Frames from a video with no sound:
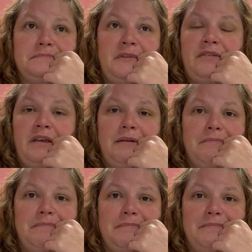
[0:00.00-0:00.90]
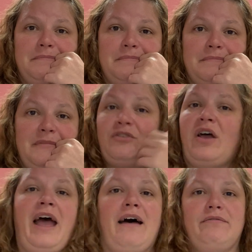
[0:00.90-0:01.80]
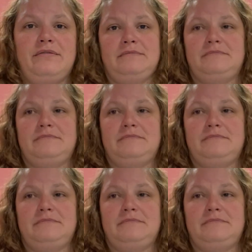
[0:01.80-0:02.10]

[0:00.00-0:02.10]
That's it. That's all I have.